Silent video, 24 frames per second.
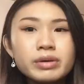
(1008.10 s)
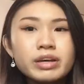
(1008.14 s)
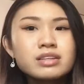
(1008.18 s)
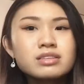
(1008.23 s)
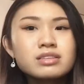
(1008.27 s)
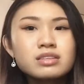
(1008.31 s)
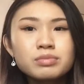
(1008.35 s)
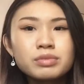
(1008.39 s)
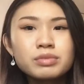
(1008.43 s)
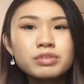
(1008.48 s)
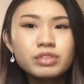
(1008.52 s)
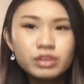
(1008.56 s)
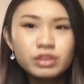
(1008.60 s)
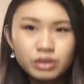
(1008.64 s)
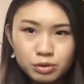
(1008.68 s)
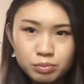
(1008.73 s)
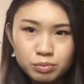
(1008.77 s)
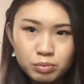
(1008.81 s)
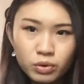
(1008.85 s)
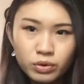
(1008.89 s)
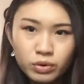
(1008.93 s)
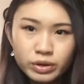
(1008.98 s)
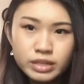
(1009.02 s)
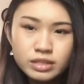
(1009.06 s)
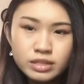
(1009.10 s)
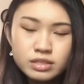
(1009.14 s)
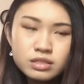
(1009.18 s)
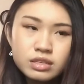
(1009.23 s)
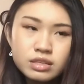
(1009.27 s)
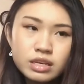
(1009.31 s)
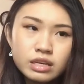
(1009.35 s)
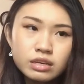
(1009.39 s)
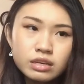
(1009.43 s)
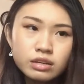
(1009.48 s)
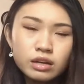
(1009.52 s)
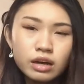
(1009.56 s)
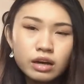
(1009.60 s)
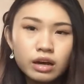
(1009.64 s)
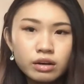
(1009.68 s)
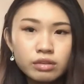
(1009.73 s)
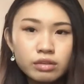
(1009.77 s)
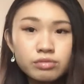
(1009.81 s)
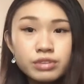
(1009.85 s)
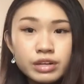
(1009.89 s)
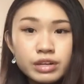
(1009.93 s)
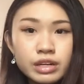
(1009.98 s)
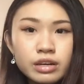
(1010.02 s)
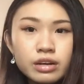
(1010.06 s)
get some of their points in
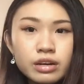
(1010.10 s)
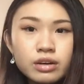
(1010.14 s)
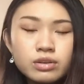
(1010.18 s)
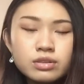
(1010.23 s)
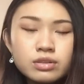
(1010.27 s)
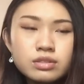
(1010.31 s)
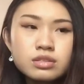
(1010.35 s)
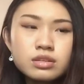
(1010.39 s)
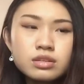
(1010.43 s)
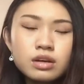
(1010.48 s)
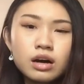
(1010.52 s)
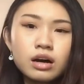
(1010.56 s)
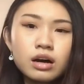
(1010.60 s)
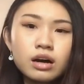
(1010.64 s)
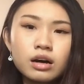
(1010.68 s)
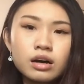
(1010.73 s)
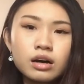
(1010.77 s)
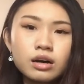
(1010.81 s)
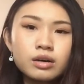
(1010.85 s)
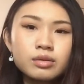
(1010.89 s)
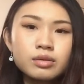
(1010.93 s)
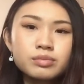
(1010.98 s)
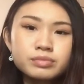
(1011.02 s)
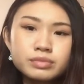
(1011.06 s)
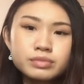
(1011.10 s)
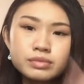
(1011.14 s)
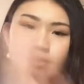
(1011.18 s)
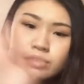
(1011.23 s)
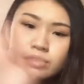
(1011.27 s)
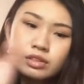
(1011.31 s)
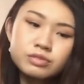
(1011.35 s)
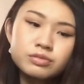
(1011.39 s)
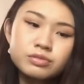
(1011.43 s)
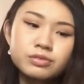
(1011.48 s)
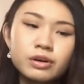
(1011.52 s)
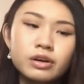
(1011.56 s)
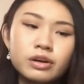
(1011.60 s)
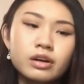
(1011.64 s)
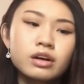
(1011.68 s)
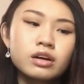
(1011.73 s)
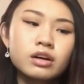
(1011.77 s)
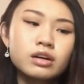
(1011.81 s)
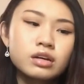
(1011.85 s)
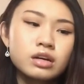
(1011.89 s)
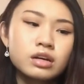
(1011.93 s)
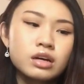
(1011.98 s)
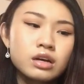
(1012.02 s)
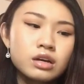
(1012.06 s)
videos for
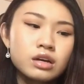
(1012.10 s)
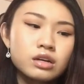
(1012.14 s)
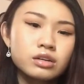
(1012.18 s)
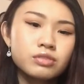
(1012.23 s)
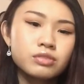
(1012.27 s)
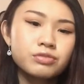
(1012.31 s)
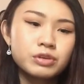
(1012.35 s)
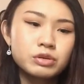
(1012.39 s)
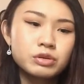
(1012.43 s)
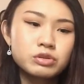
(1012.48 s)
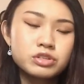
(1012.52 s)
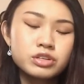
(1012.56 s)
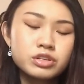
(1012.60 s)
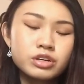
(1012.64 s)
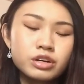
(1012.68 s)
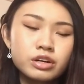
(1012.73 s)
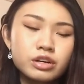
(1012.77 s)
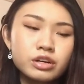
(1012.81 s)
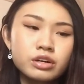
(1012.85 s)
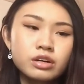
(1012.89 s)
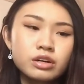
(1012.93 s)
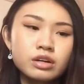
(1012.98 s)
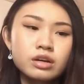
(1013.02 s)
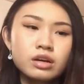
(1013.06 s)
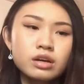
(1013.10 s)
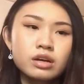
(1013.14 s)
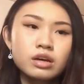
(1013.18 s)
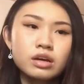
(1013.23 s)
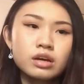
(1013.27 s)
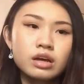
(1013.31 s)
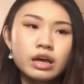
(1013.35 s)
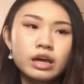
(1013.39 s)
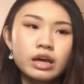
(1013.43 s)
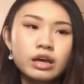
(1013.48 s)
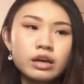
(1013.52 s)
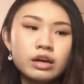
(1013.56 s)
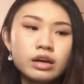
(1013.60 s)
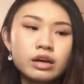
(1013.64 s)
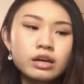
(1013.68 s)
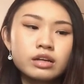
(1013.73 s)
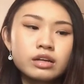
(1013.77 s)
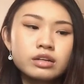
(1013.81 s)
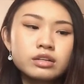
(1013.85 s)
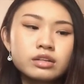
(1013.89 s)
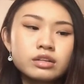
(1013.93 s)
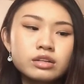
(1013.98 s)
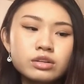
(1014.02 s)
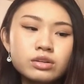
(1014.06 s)
the future.
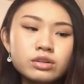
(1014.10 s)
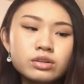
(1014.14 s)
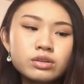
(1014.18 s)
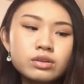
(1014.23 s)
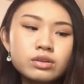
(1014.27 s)
And